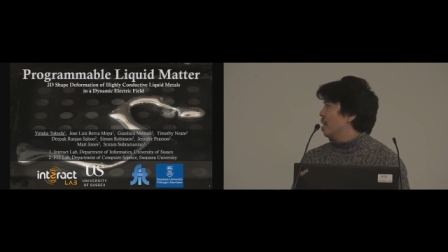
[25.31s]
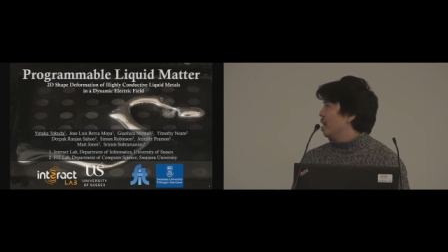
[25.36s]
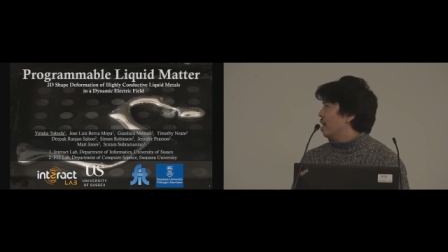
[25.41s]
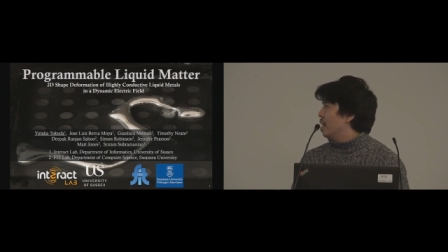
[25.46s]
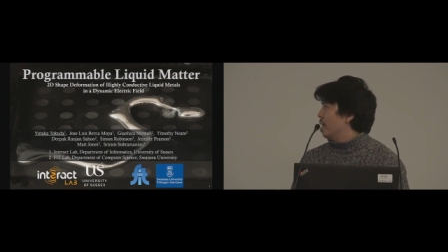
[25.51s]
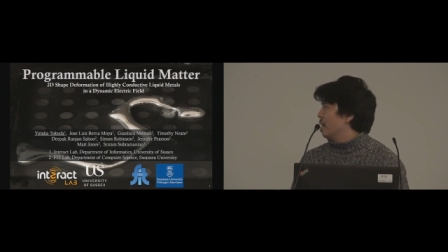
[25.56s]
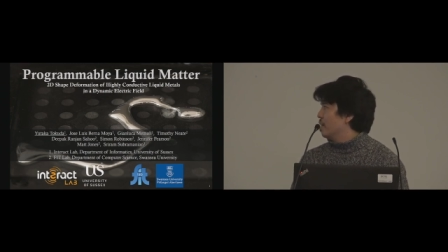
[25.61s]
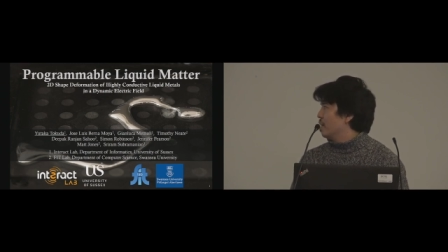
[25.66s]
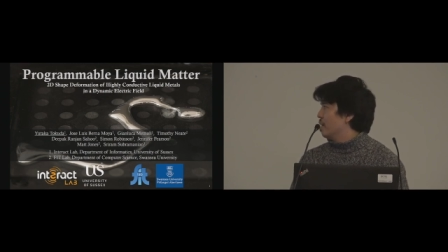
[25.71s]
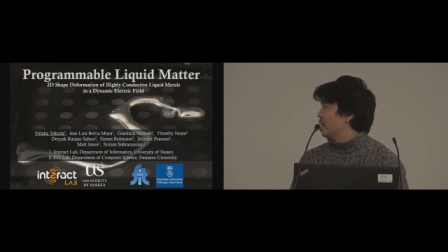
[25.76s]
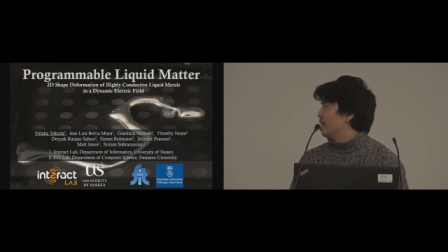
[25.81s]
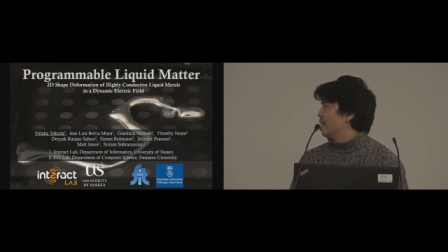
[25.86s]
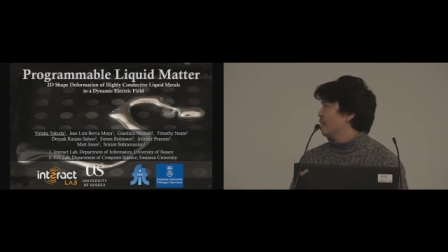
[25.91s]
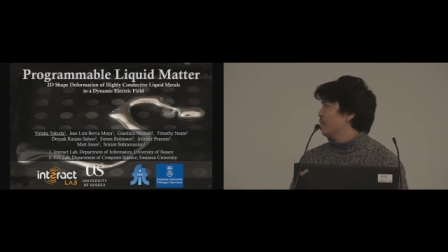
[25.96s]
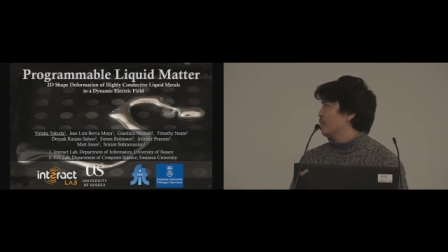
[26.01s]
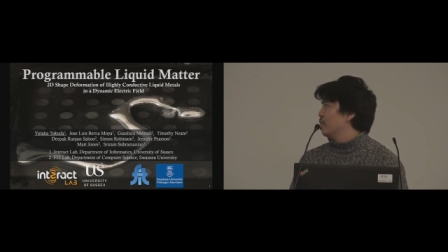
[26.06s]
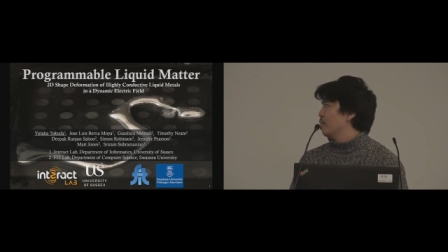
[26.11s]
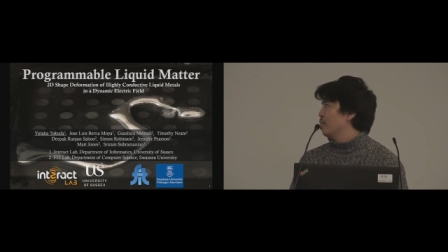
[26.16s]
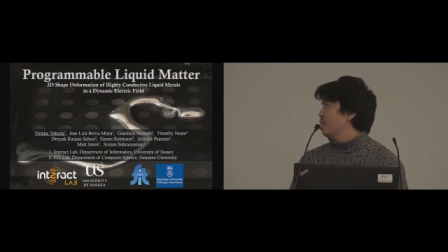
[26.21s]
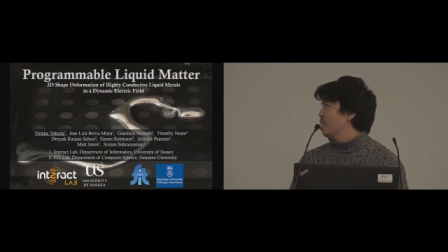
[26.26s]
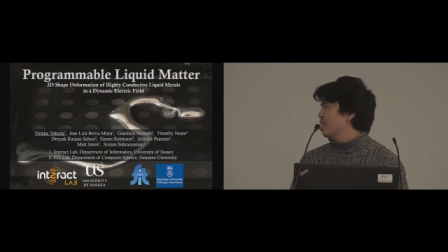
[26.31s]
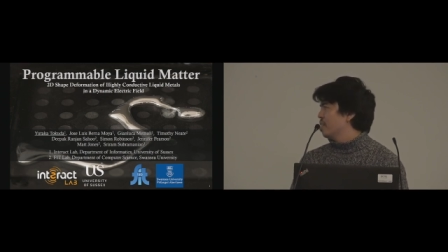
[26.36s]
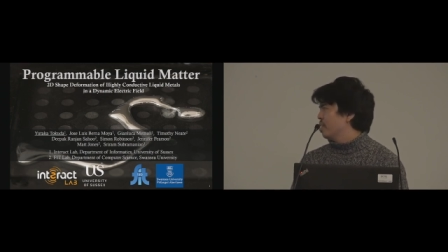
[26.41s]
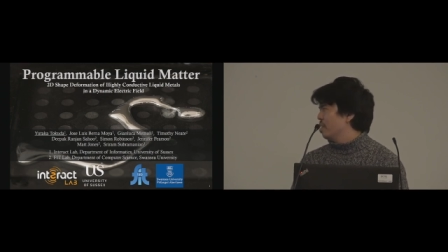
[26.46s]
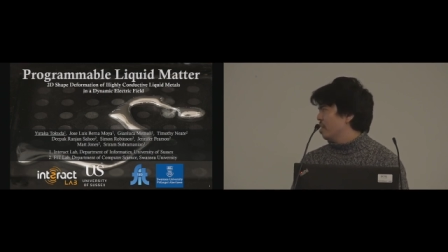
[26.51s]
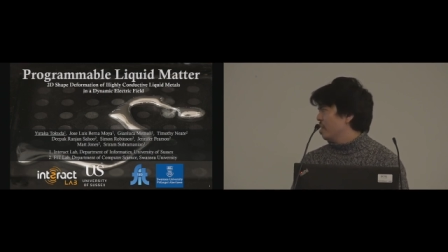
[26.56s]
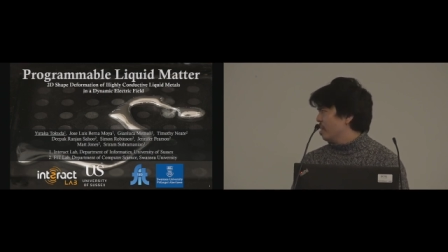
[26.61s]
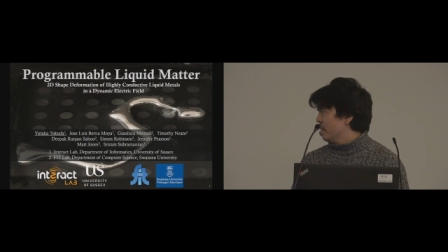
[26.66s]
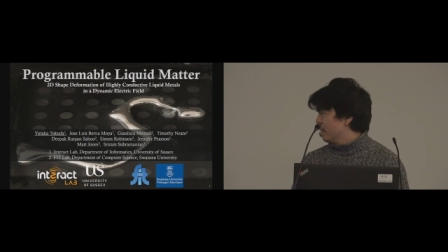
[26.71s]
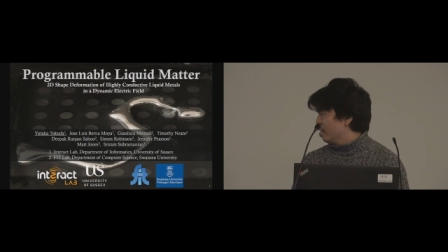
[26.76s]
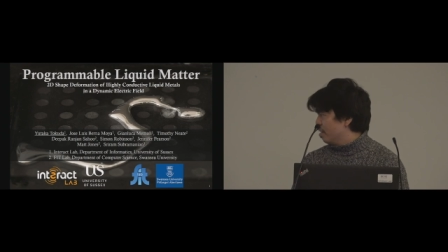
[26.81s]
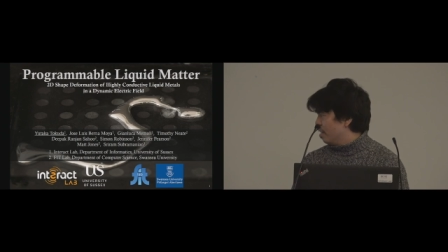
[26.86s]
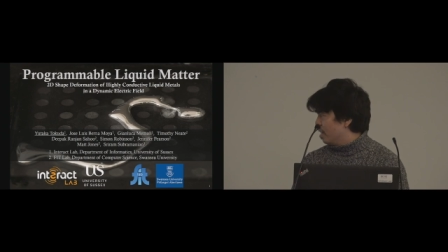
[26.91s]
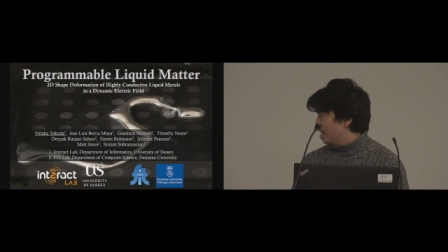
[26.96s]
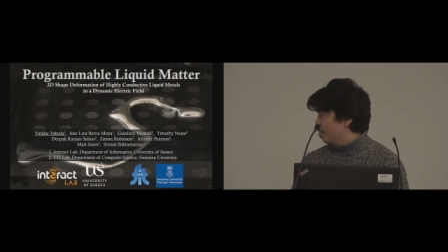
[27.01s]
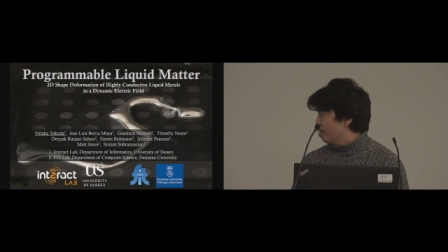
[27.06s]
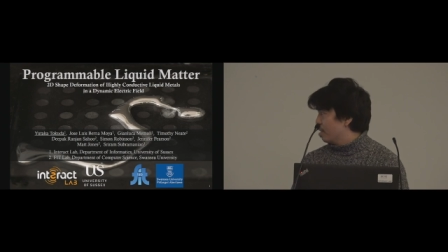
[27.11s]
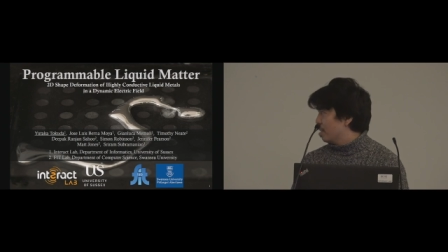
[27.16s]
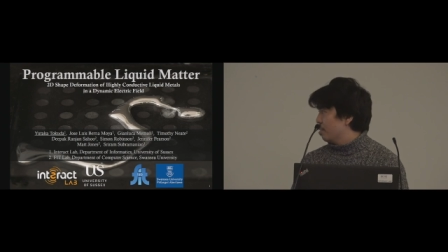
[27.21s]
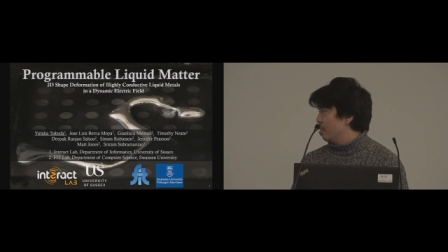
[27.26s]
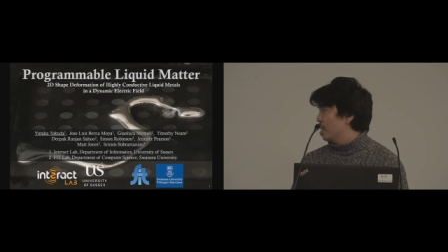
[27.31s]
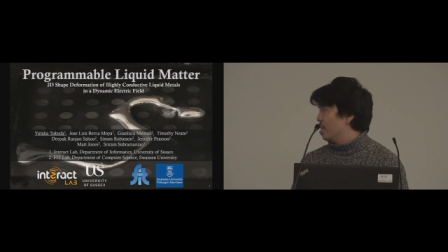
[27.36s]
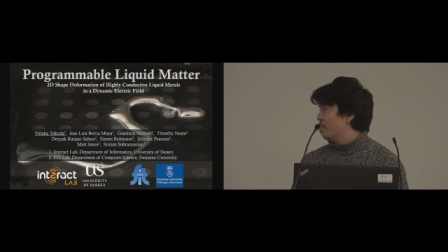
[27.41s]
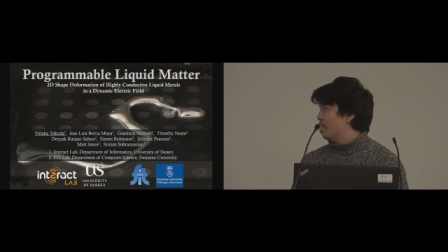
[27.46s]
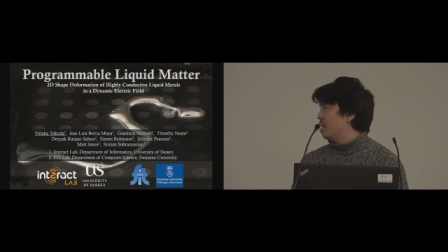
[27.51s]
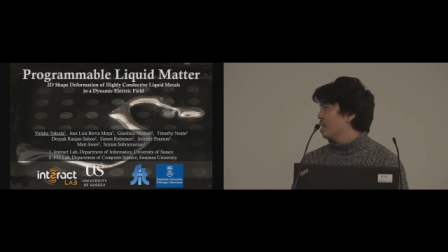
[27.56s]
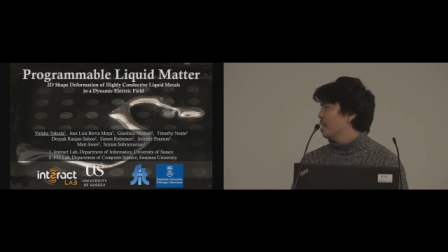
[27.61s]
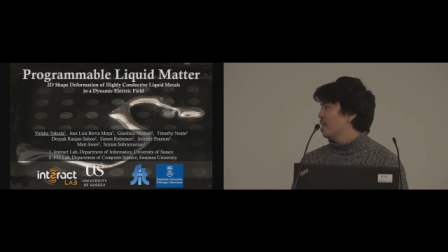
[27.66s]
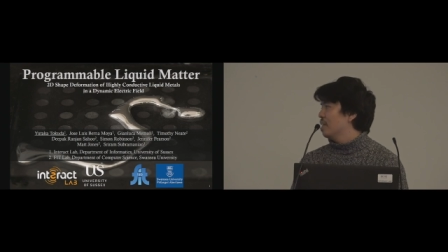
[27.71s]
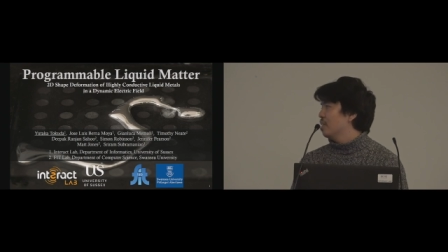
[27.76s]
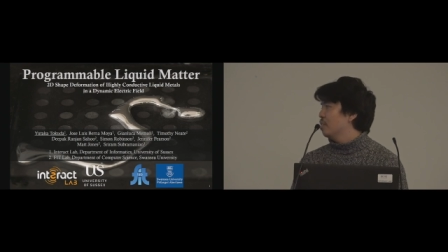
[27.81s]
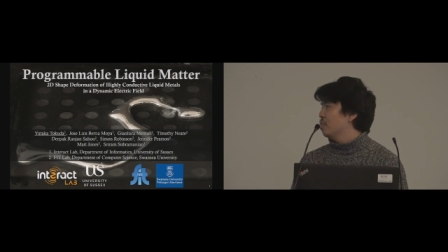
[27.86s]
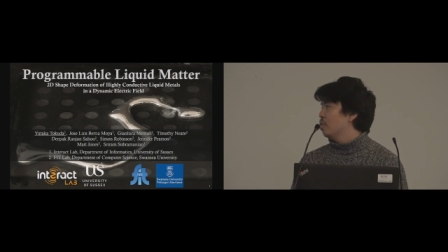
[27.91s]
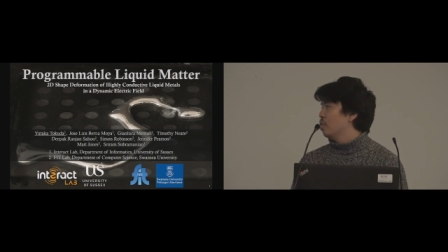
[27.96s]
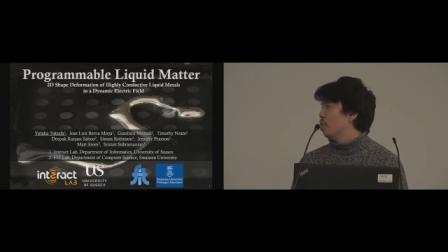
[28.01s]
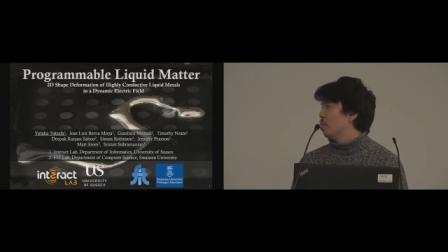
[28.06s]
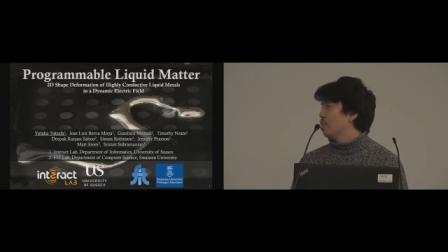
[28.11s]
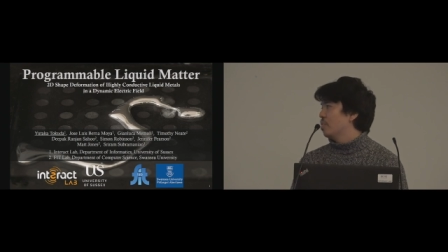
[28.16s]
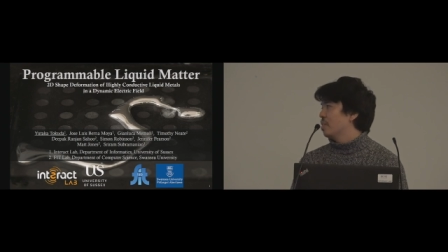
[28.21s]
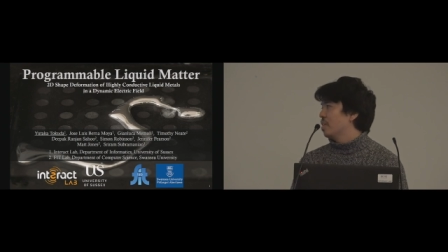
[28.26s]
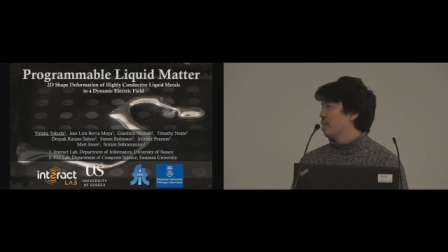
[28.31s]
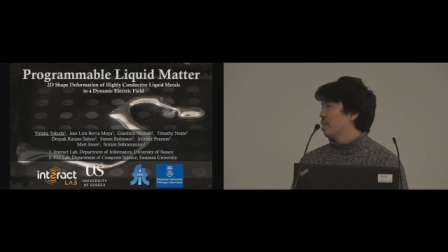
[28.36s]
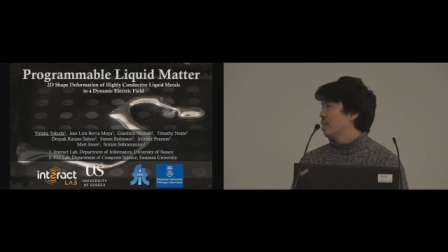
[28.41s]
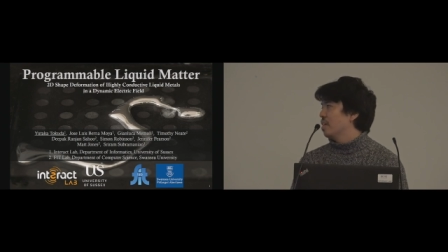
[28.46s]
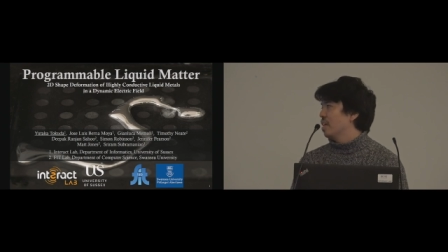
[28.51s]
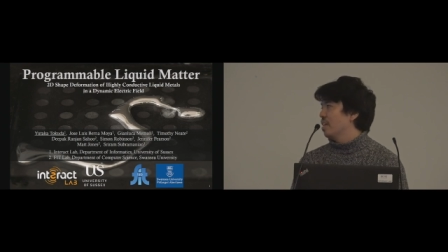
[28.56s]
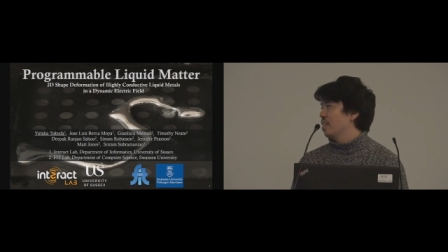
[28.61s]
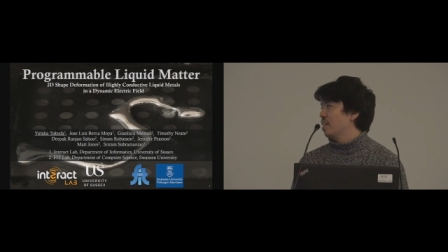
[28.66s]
and Sriram Subramanian from the